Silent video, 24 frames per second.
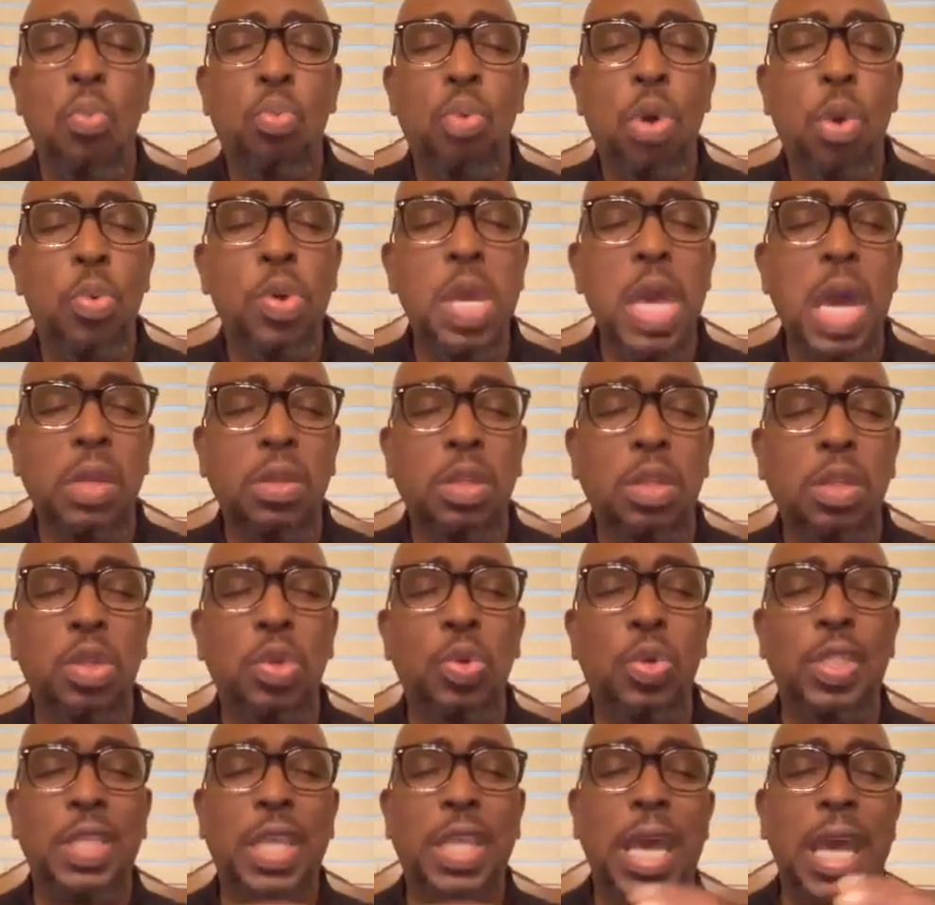What we have to
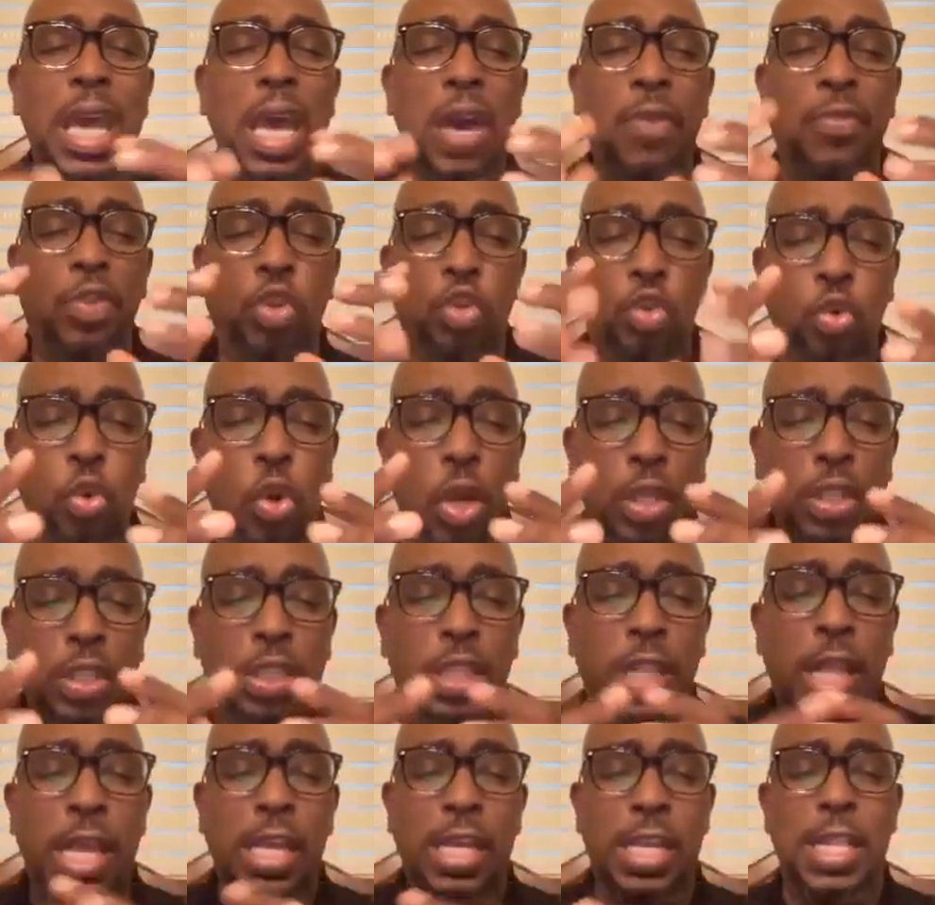do is have
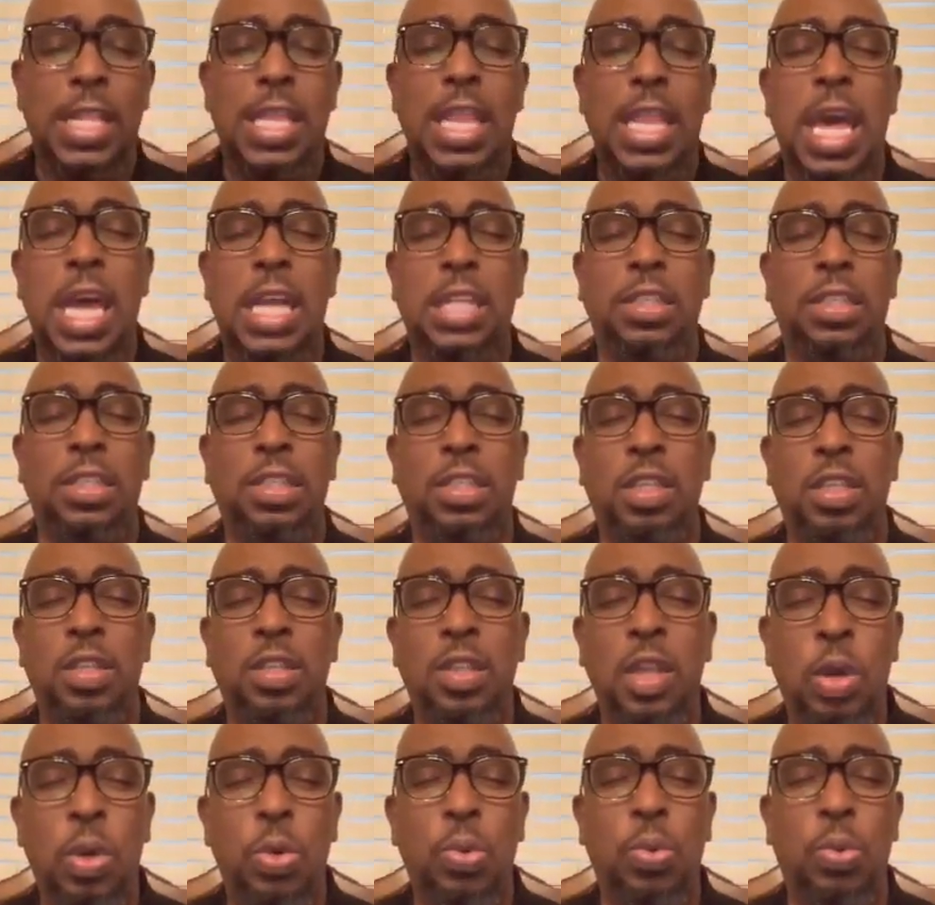trust like Elijah to
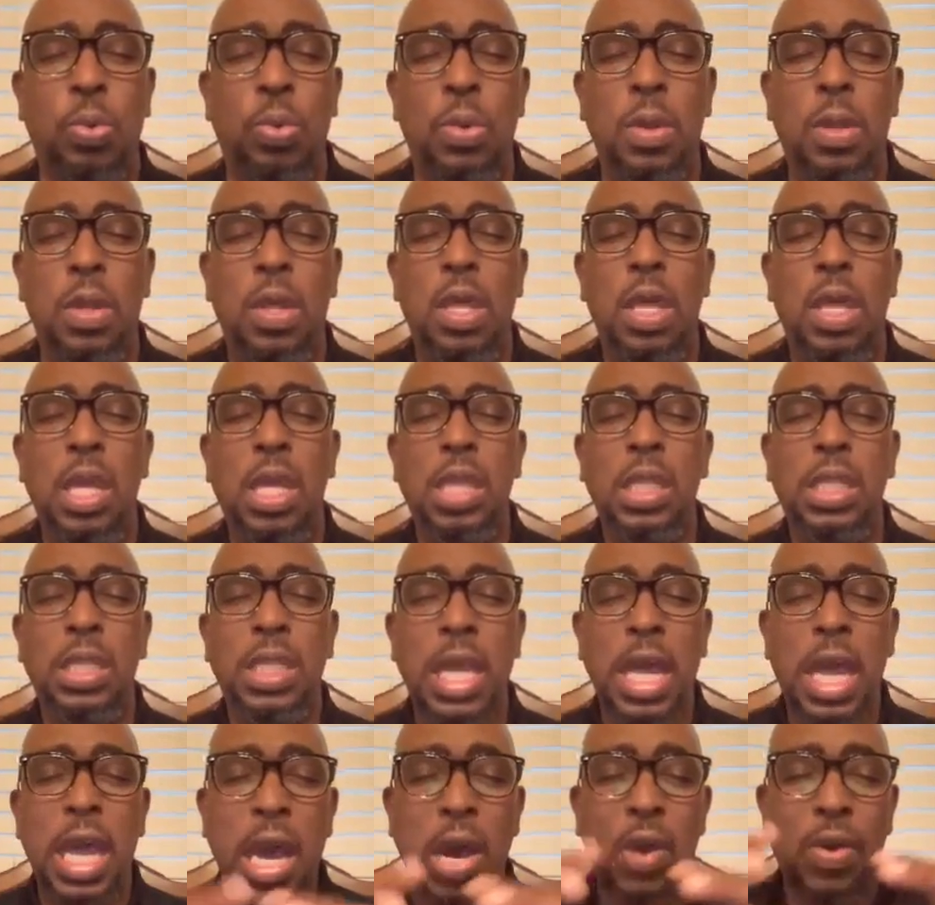know
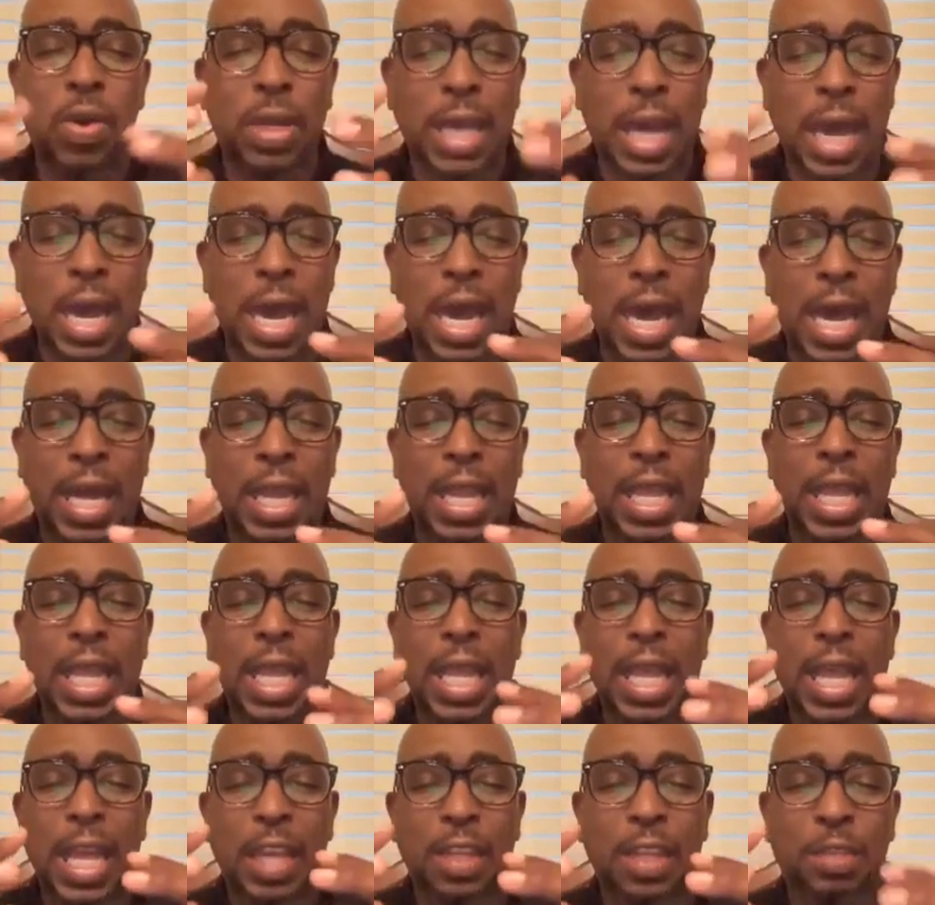that our God
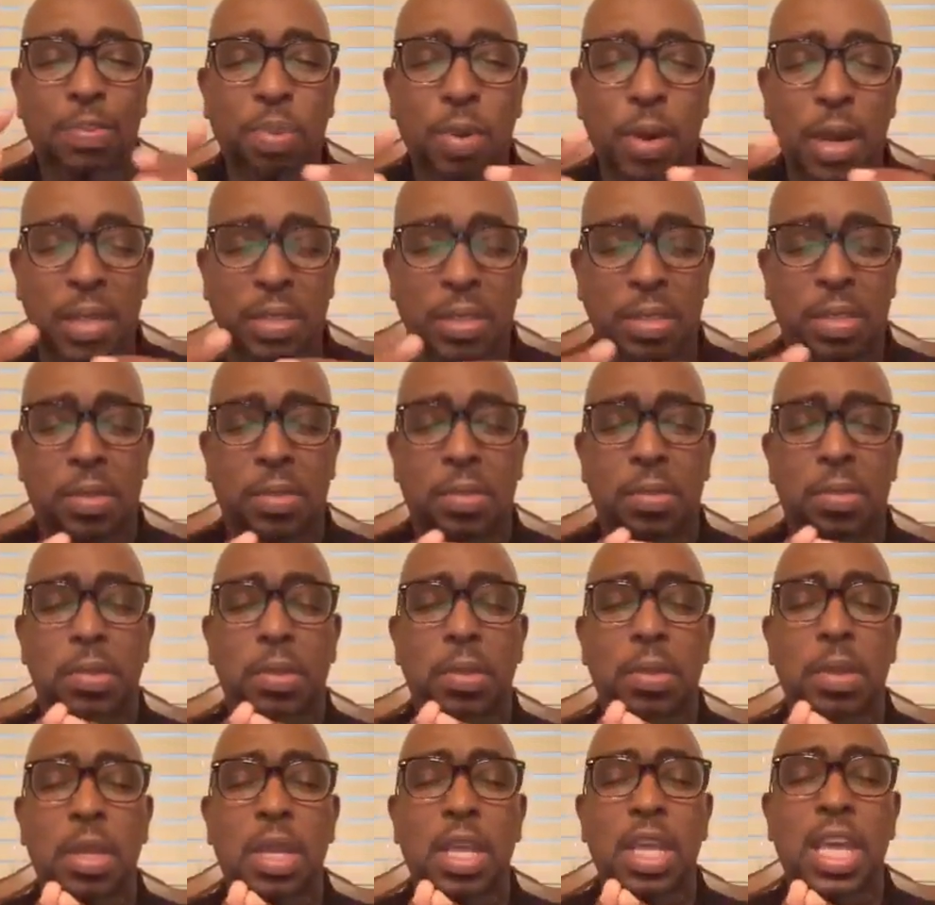is present
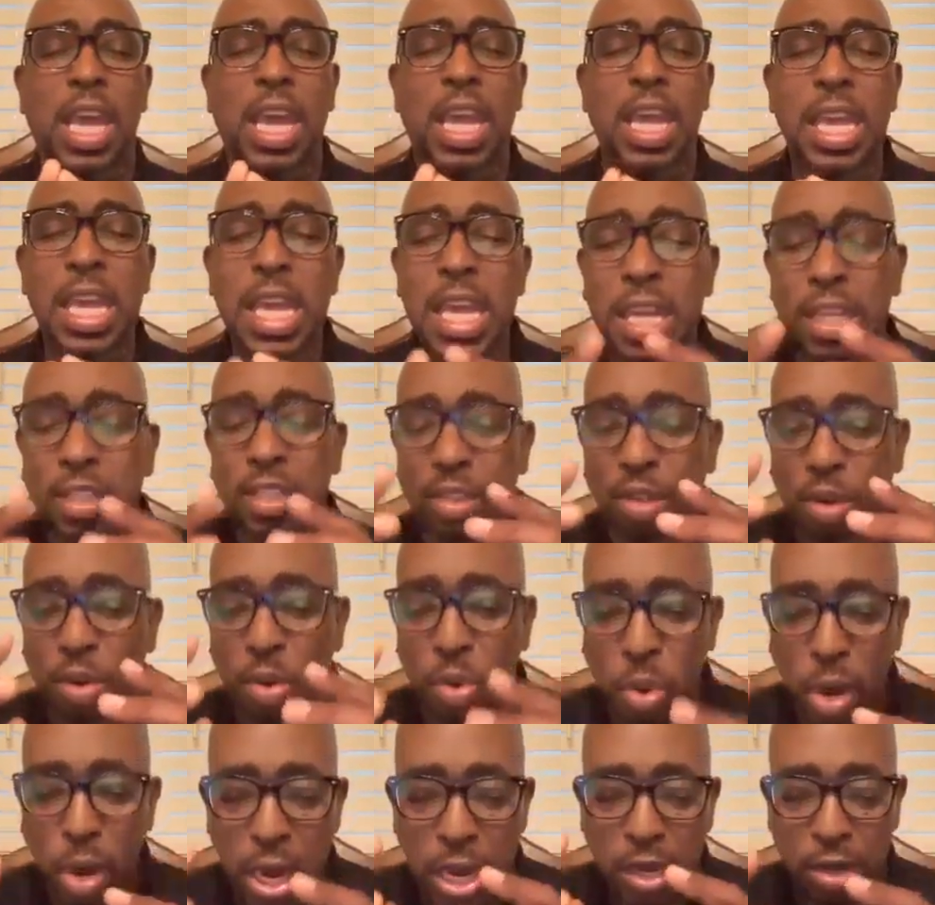and he is
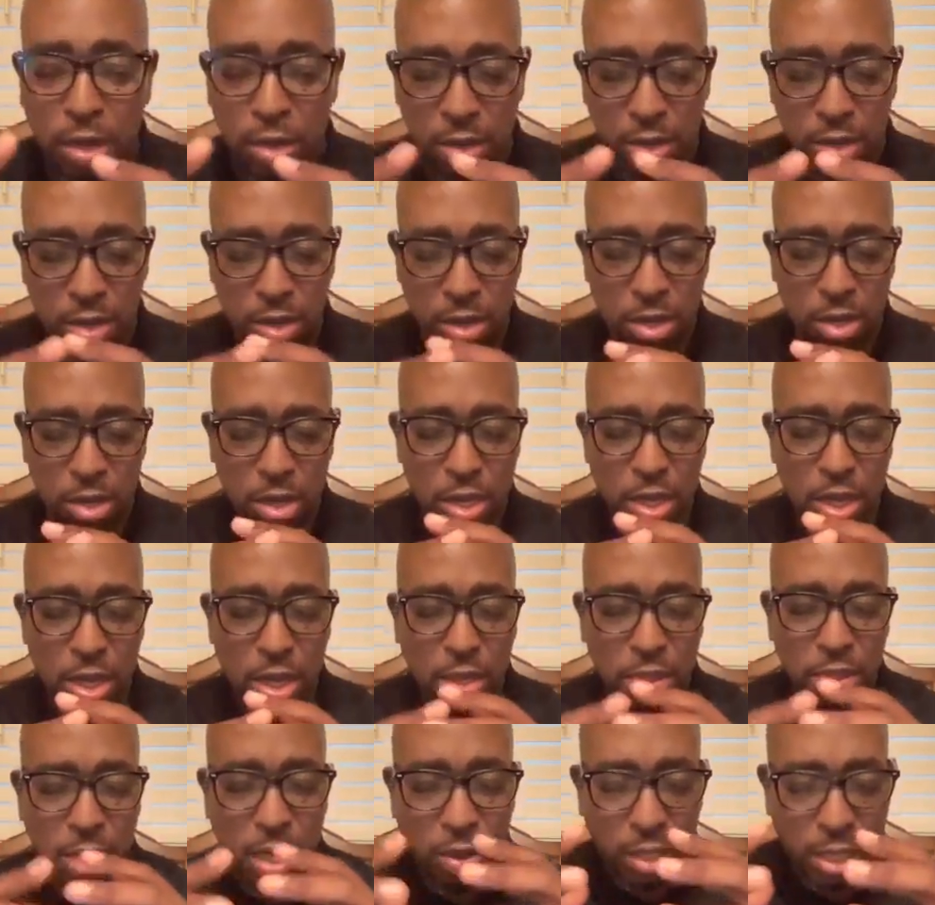greater
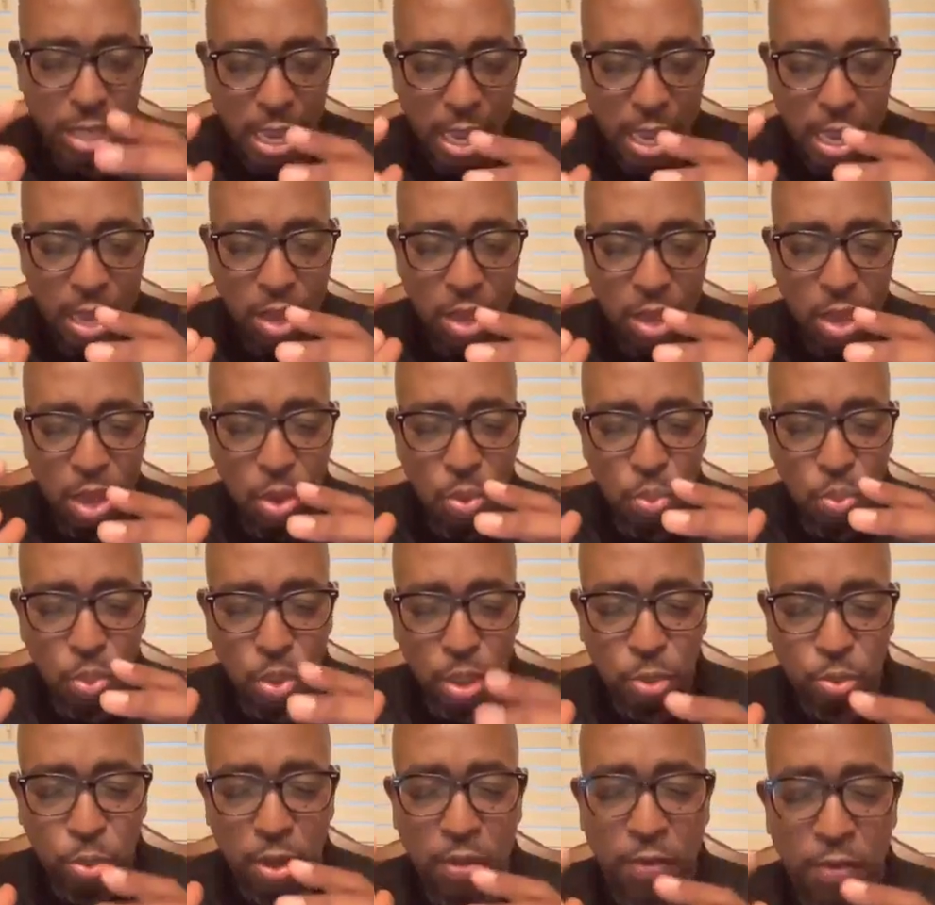than that
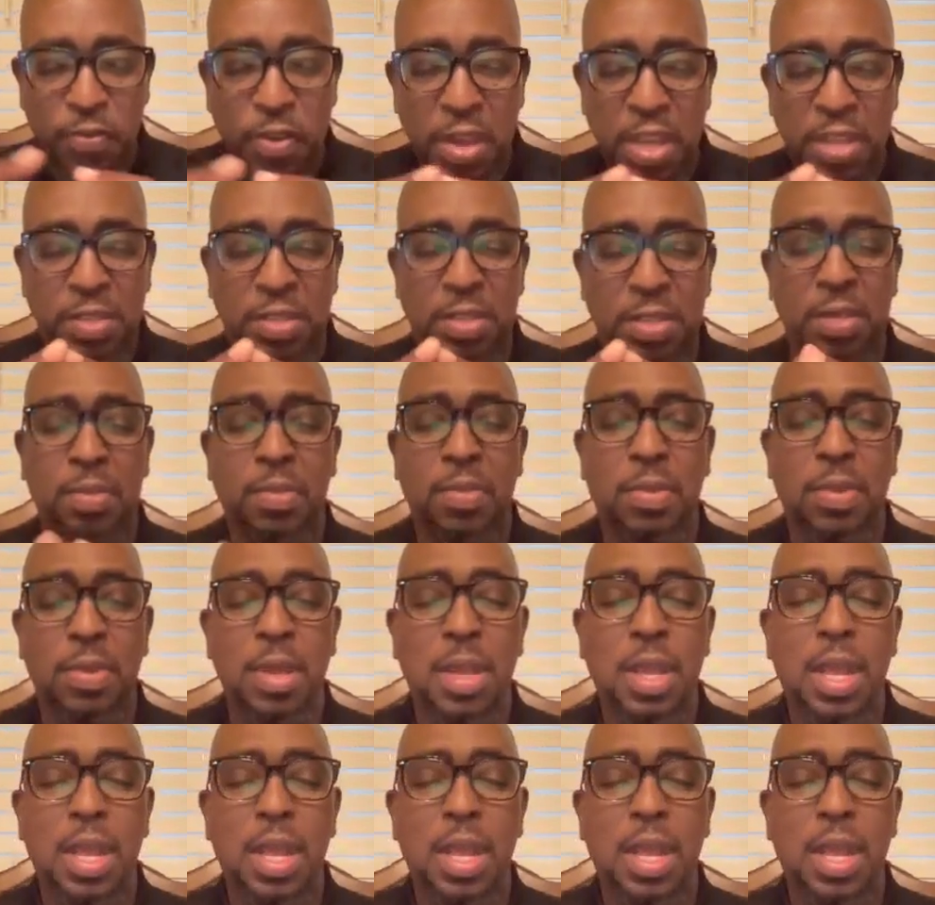which we are facing.